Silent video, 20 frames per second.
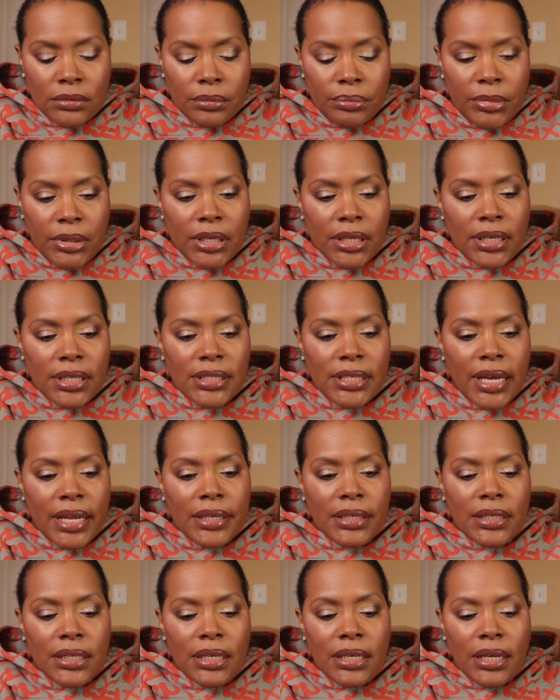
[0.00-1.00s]
because I
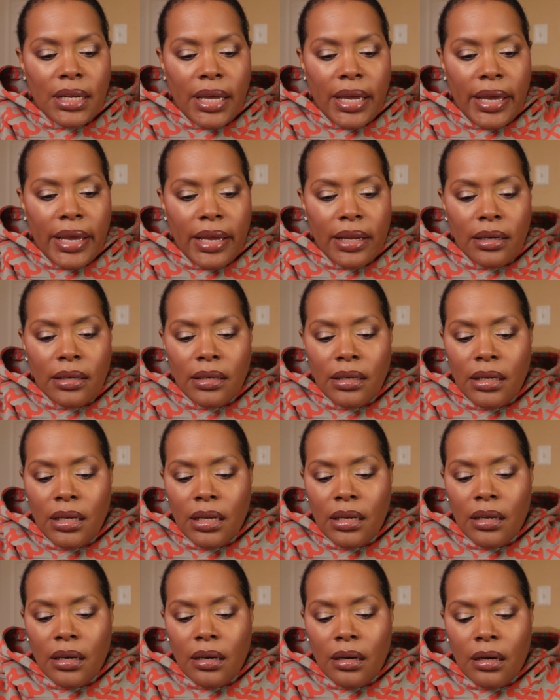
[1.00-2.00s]
did not
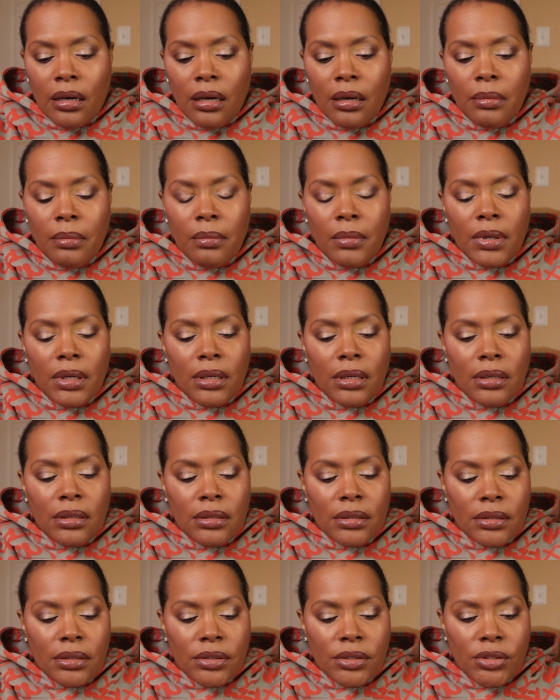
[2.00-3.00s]
get up
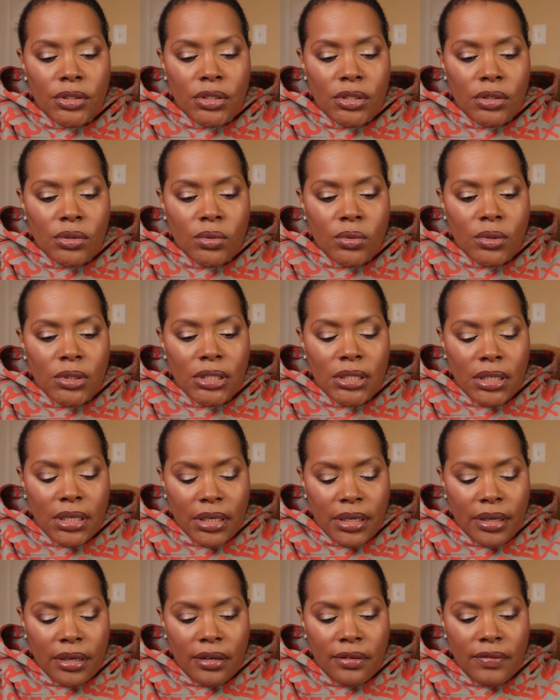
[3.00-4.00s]
soon
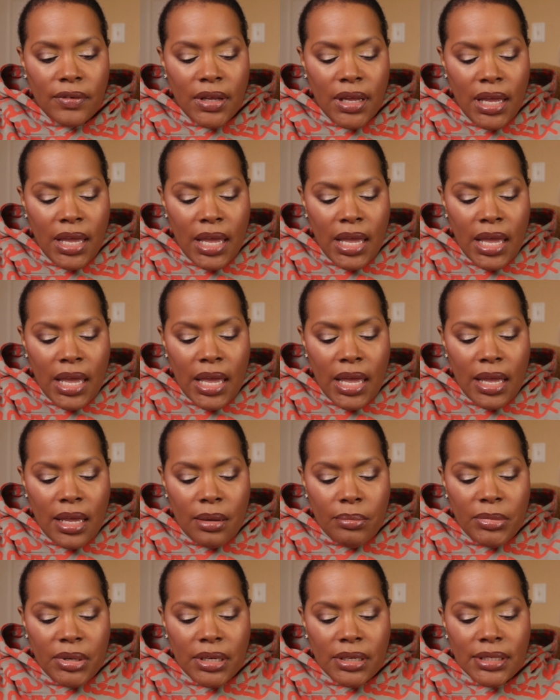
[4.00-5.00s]
enough
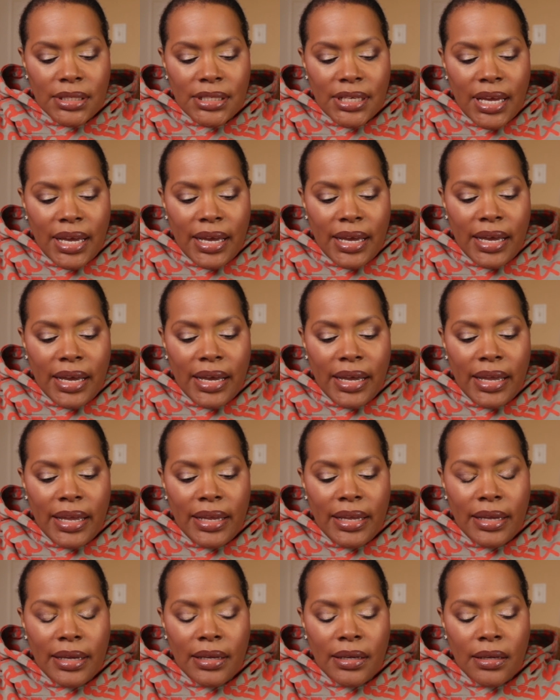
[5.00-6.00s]
and because
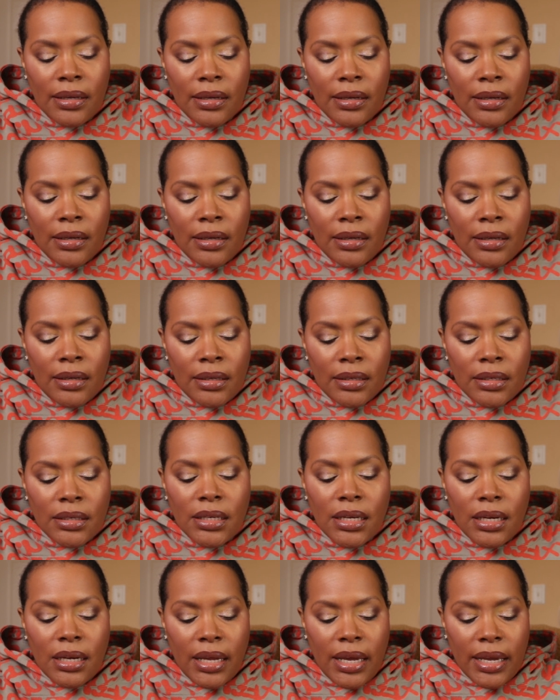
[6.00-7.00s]
I
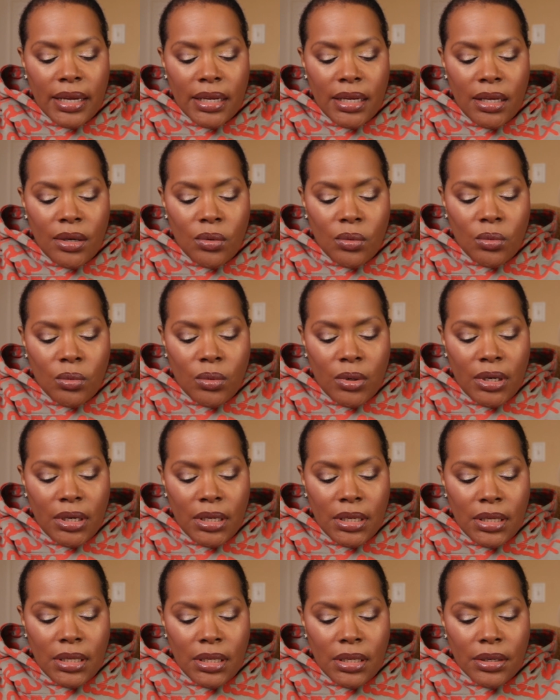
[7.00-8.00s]
did not get on
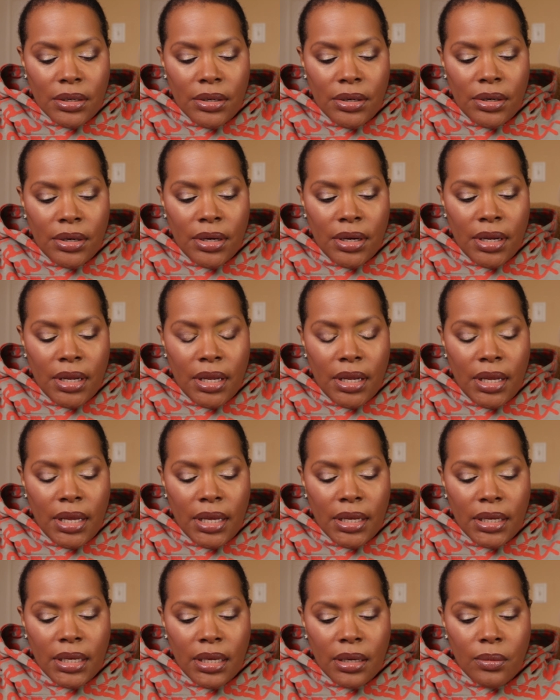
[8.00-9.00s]
here
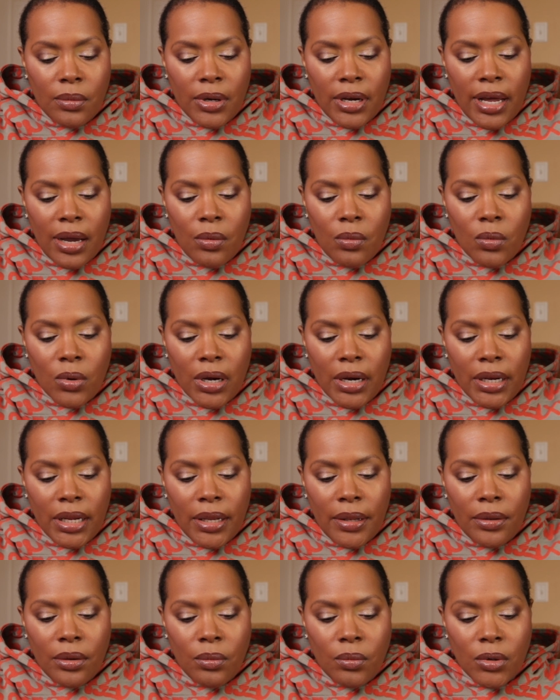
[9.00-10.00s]
and get what I
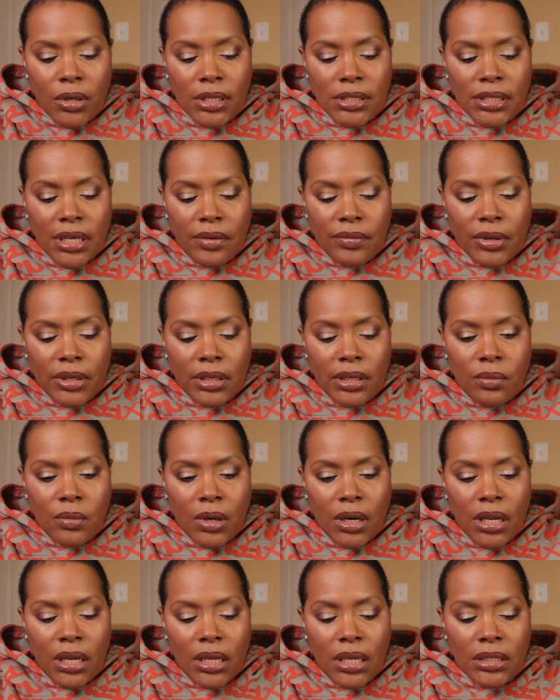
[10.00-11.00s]
wanted the ones I really
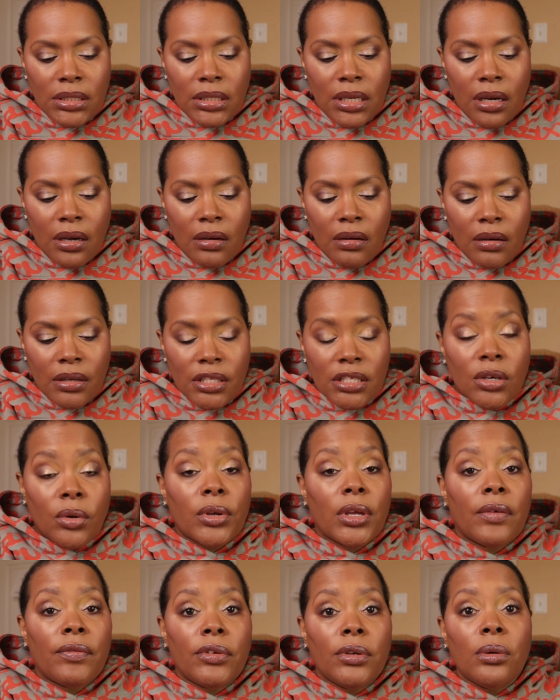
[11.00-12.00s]
wanted is gone so
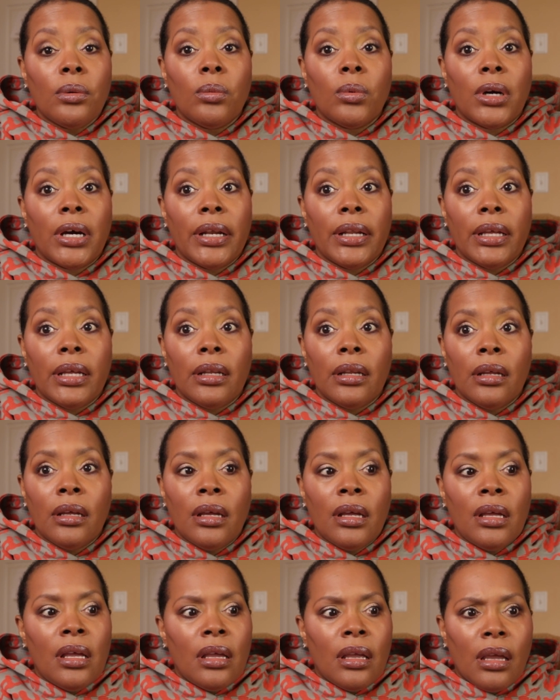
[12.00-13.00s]
if you wanted
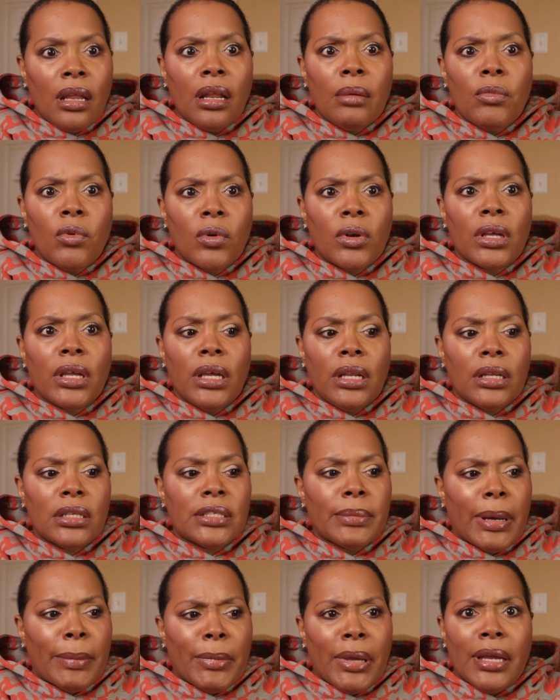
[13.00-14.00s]
and I'm going to get
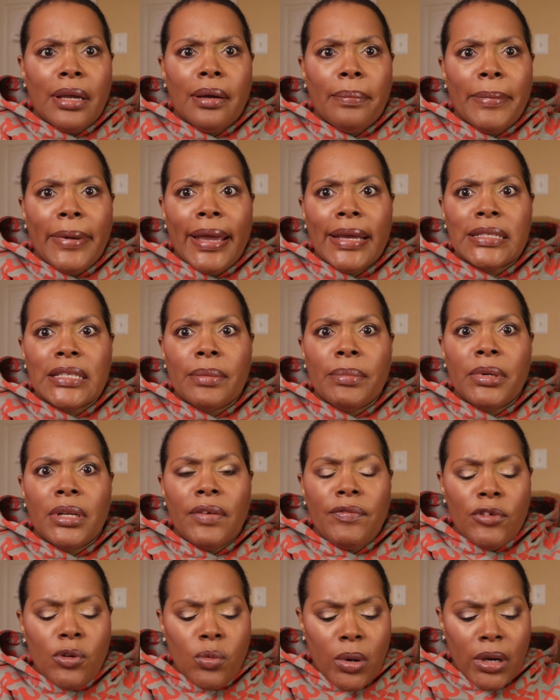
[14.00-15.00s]
into my makeup basket but
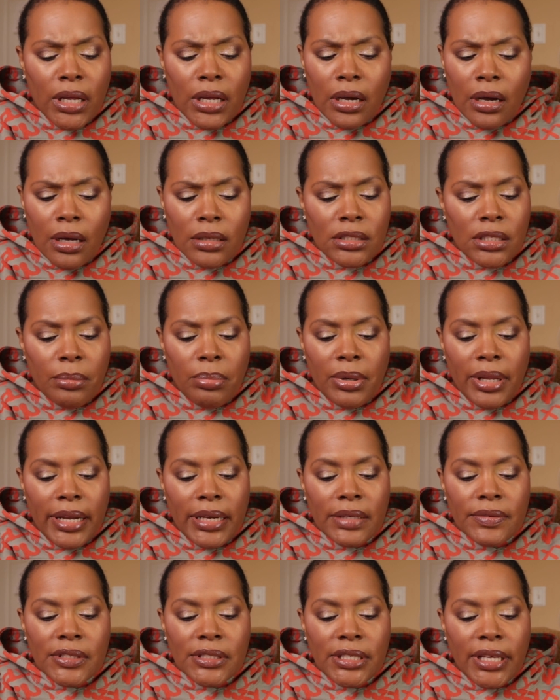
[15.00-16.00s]
if you want a
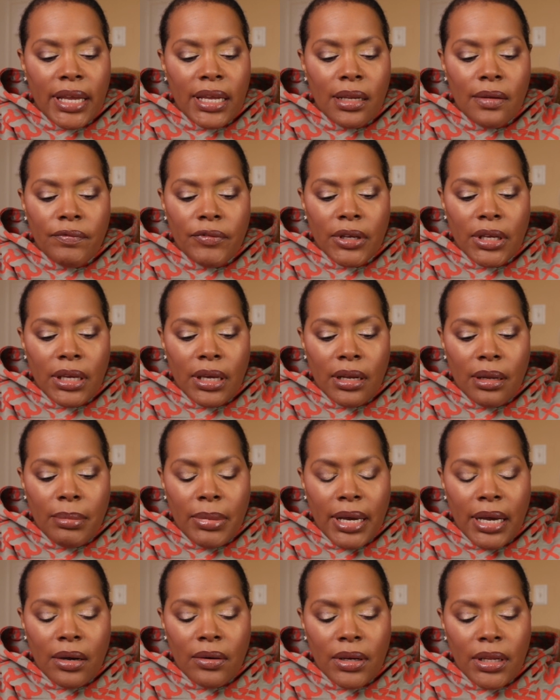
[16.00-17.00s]
contemplative state forget
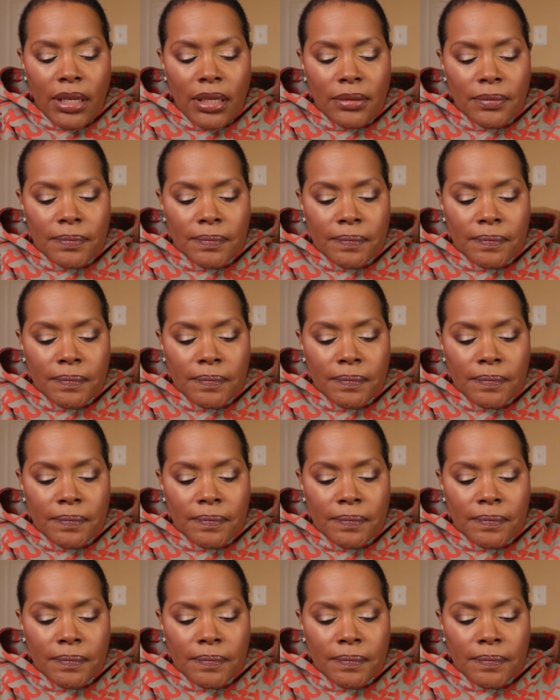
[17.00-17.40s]
about it